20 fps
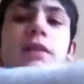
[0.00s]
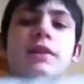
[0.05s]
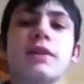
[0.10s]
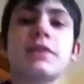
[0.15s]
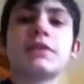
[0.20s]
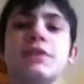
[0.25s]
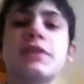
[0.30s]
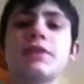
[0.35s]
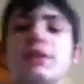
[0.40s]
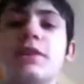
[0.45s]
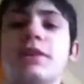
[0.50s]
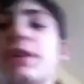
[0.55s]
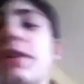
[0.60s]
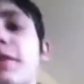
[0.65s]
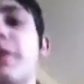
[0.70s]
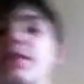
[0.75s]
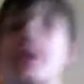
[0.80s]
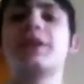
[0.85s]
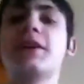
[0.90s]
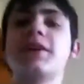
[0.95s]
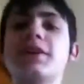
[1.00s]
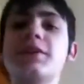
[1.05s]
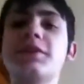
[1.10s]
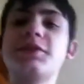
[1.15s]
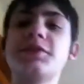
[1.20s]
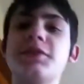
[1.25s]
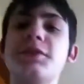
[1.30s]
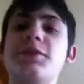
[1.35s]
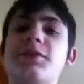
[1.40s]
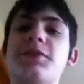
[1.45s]
that's it, an 8 out of 10.
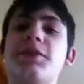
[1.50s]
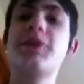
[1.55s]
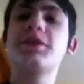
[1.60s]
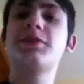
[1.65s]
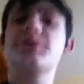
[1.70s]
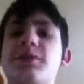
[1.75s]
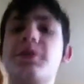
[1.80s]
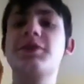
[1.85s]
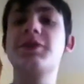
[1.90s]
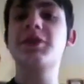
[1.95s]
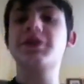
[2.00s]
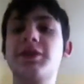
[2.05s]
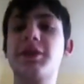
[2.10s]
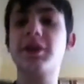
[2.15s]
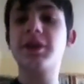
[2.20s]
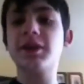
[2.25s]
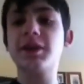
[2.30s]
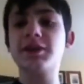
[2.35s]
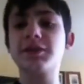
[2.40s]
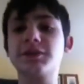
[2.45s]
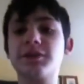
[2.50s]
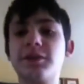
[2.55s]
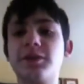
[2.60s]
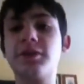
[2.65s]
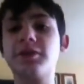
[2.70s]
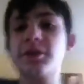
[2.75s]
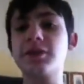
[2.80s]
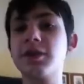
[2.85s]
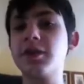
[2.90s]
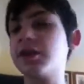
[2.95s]
So thanks for watching today's
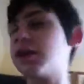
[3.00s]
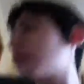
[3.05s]
vlog.